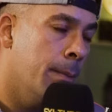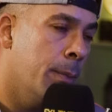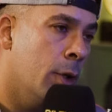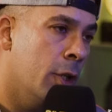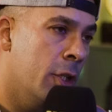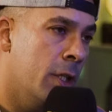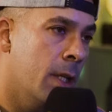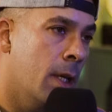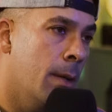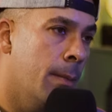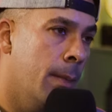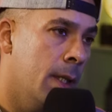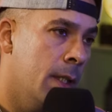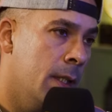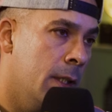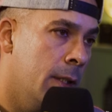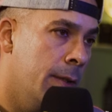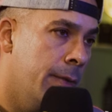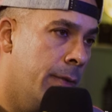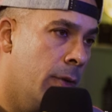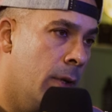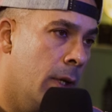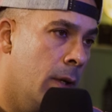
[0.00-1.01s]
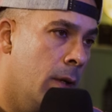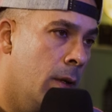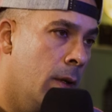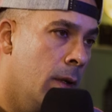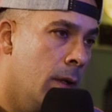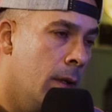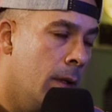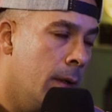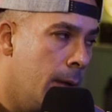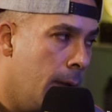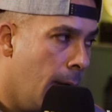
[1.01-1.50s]
And push that message yeah. through.
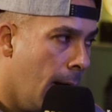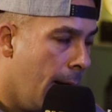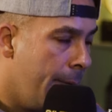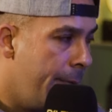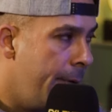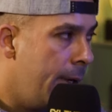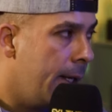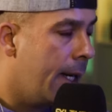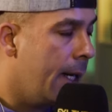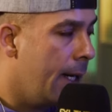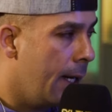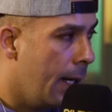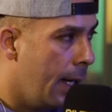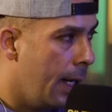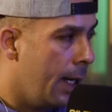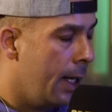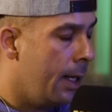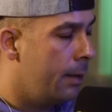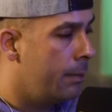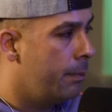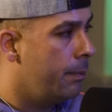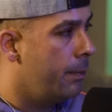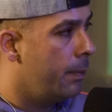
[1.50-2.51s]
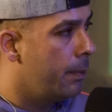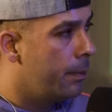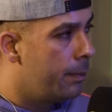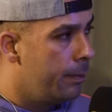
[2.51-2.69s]
I think in,